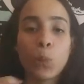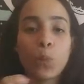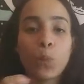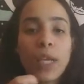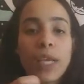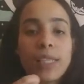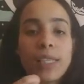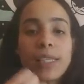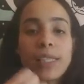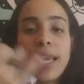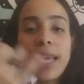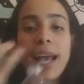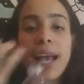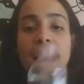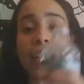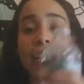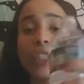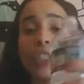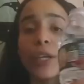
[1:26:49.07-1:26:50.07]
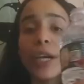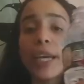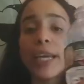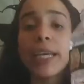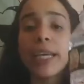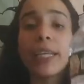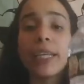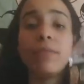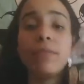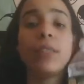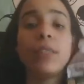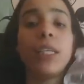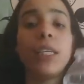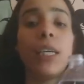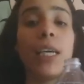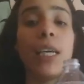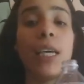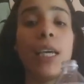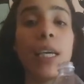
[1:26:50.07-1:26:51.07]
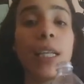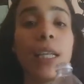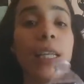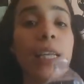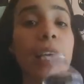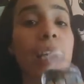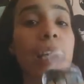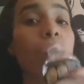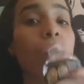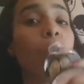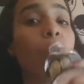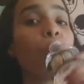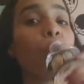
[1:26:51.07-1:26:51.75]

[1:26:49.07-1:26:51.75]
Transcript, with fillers: Stay hydrated. Eat clean.